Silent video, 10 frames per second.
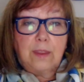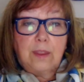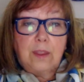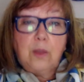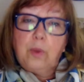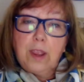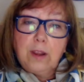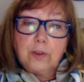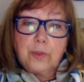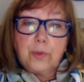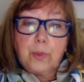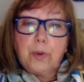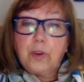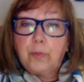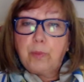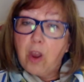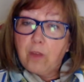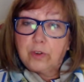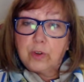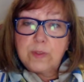When I looked through the book of
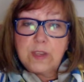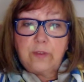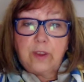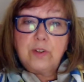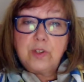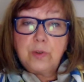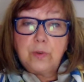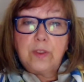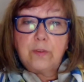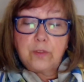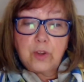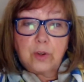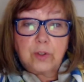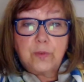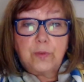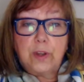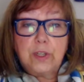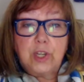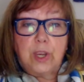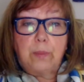Proverbs, I found two that talked of
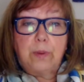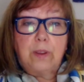friendship.